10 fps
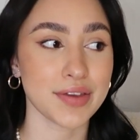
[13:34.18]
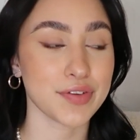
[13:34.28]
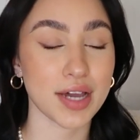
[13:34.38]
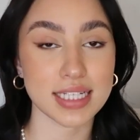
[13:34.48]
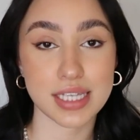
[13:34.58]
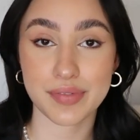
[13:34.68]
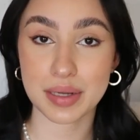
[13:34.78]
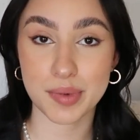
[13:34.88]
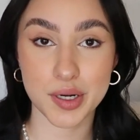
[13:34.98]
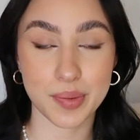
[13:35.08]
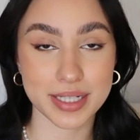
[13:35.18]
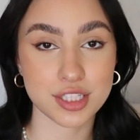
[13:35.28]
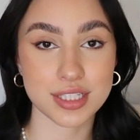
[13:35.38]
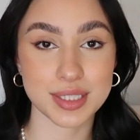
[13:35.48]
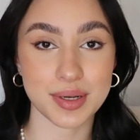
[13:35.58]
If you guys have any more
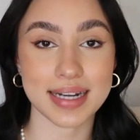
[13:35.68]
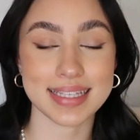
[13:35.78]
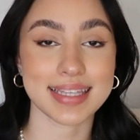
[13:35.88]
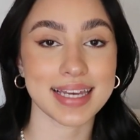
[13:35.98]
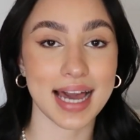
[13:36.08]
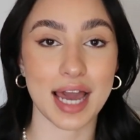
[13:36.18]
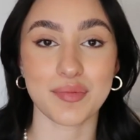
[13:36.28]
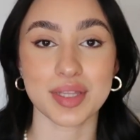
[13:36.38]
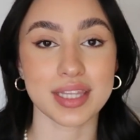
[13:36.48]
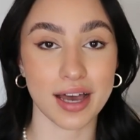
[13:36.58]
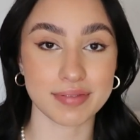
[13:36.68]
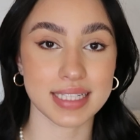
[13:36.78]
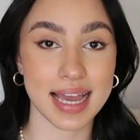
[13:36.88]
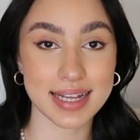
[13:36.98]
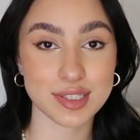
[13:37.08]
questions or anything, I would love
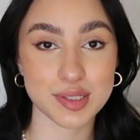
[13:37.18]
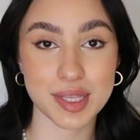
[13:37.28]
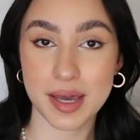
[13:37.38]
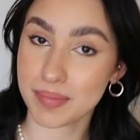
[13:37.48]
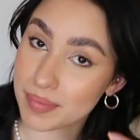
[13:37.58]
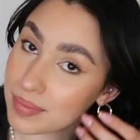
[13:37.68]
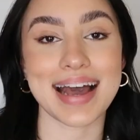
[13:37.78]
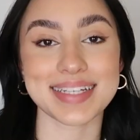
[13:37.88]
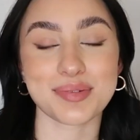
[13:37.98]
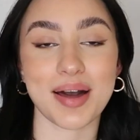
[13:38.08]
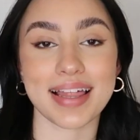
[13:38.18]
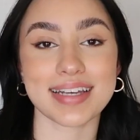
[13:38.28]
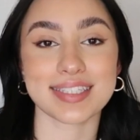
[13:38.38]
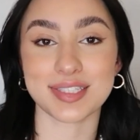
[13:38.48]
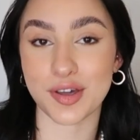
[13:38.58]
to answer them. As well
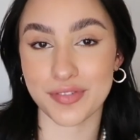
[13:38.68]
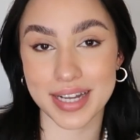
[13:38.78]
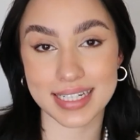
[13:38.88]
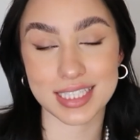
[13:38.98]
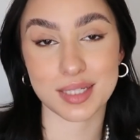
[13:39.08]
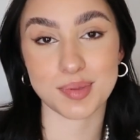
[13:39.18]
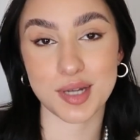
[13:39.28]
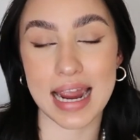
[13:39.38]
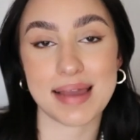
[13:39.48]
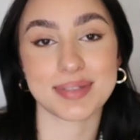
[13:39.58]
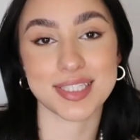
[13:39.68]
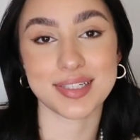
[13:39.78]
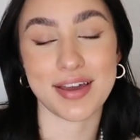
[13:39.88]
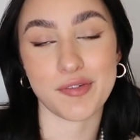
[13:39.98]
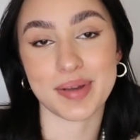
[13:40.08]
as don't forget to subscribe so
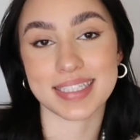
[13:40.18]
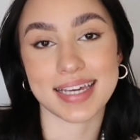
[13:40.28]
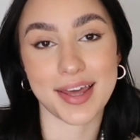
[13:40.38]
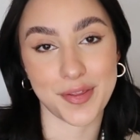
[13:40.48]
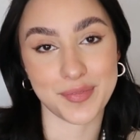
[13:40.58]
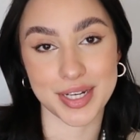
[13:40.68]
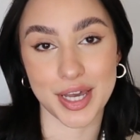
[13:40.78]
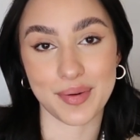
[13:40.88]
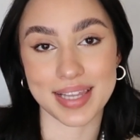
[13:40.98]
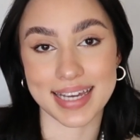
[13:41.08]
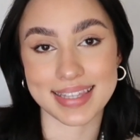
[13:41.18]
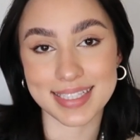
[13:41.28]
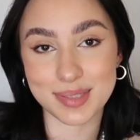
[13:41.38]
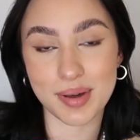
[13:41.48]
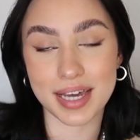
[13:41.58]
you never miss another video like
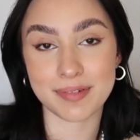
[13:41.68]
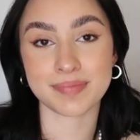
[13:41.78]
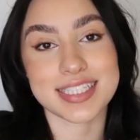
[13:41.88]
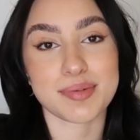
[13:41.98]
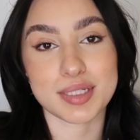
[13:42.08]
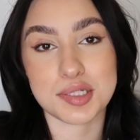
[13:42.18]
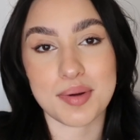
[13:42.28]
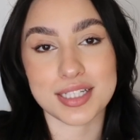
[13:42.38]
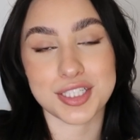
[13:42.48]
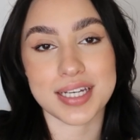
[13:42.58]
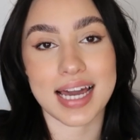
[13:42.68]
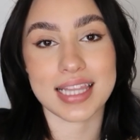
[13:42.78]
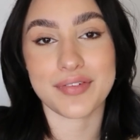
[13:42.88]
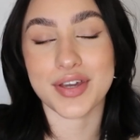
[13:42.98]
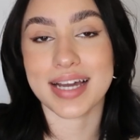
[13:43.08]
this one. Thanks so much for watching.
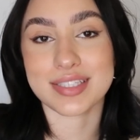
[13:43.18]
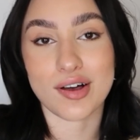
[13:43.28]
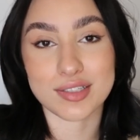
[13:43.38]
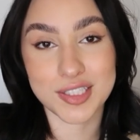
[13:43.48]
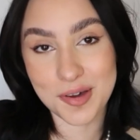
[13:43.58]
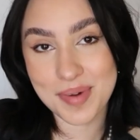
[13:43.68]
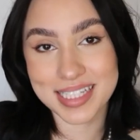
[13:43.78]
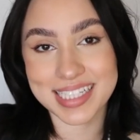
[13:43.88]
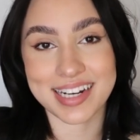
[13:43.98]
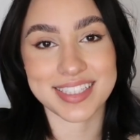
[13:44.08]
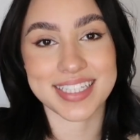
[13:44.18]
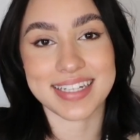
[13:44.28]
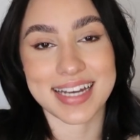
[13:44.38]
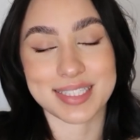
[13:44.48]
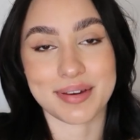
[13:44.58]
I love you guys all so much and I'll see you
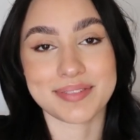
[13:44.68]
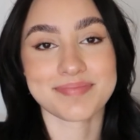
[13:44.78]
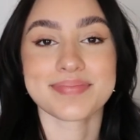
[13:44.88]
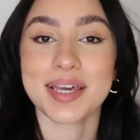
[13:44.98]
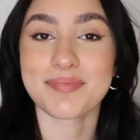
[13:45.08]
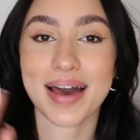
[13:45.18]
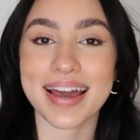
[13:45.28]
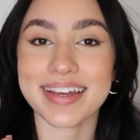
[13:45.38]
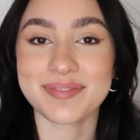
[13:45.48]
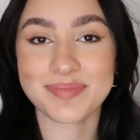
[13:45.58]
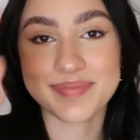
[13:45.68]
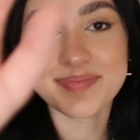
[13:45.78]
in the next one. Bye!